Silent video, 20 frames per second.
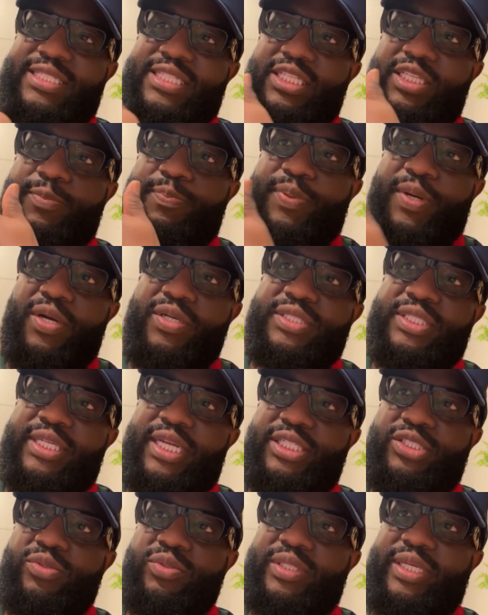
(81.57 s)
to the person
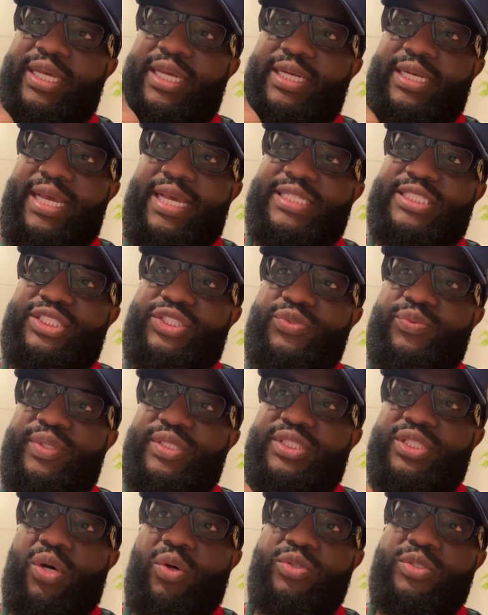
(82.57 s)
that you land next to
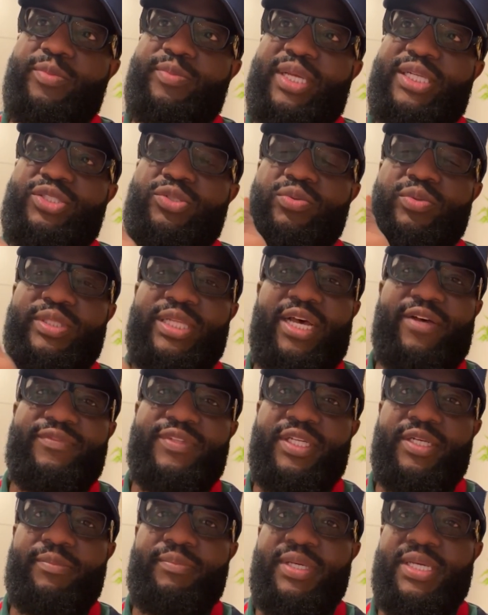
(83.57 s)
and told them that you
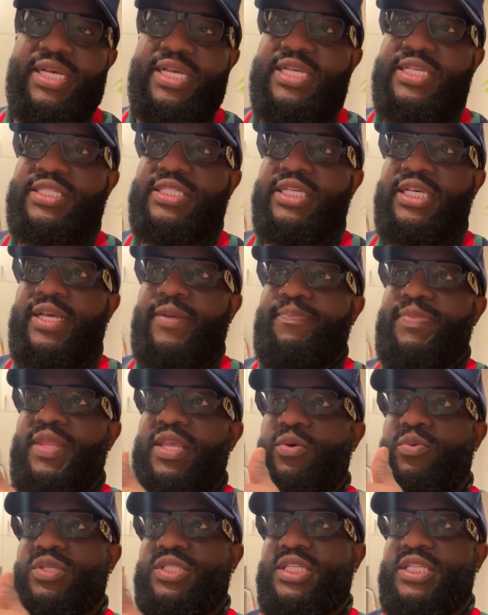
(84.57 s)
loved them because
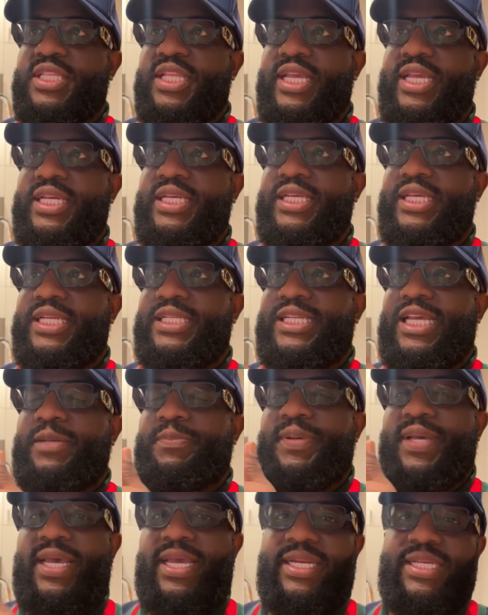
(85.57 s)
it was the thing to get their
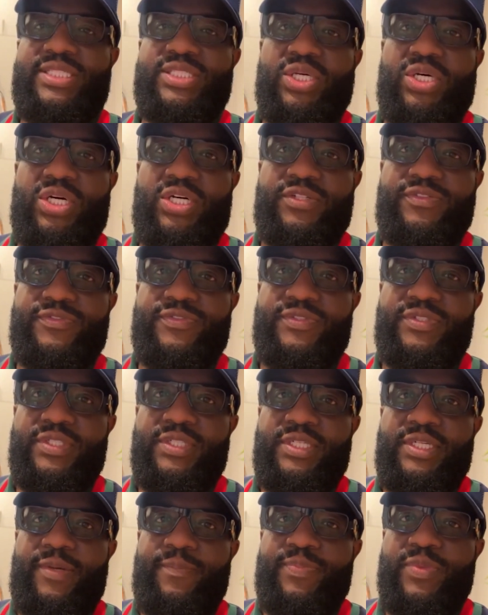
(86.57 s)
panties off?
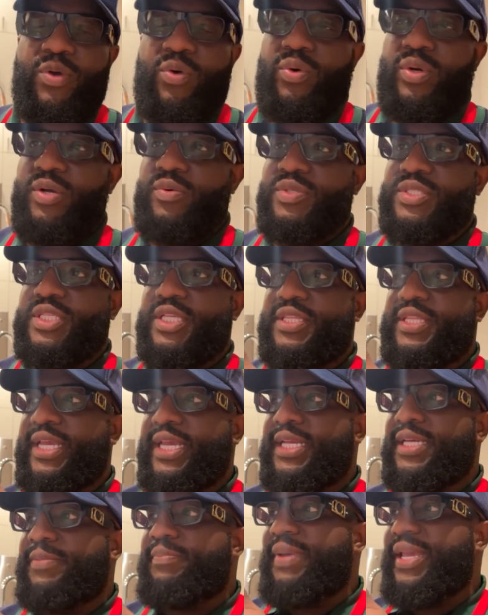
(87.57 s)
Or it was the
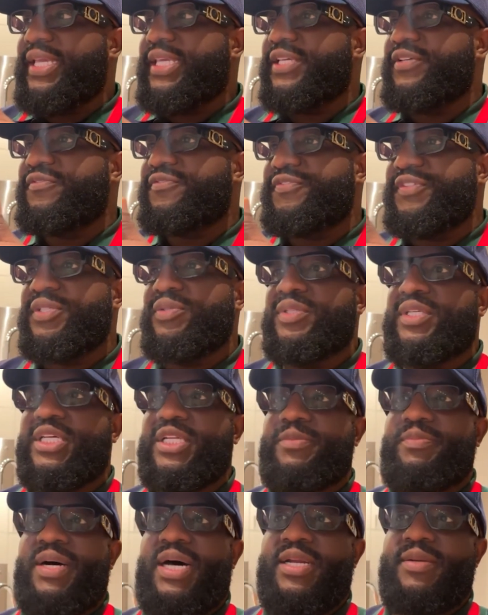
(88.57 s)
thing to make him feel
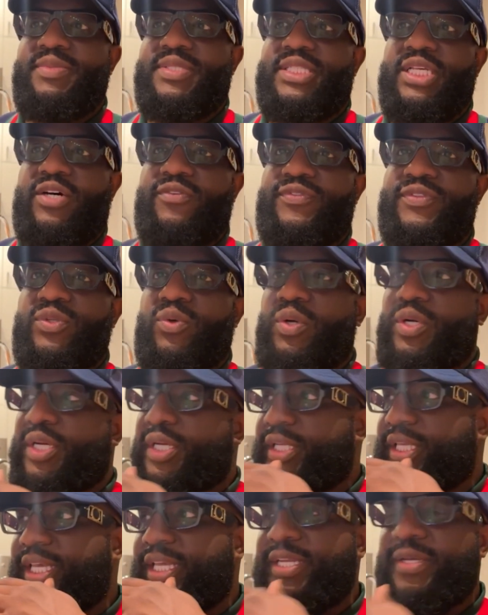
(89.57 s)
good about himself in order
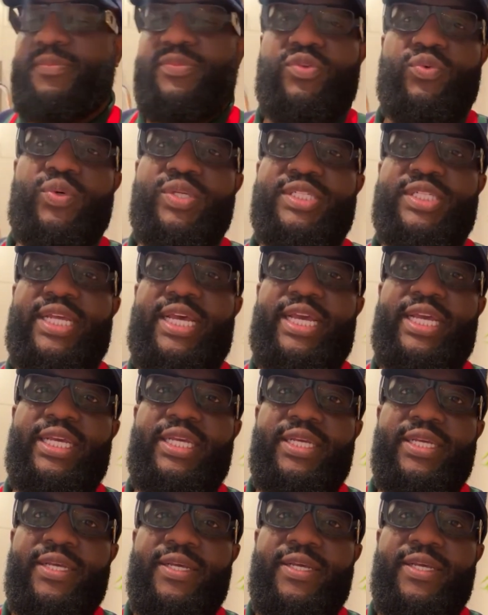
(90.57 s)
to get him through his day?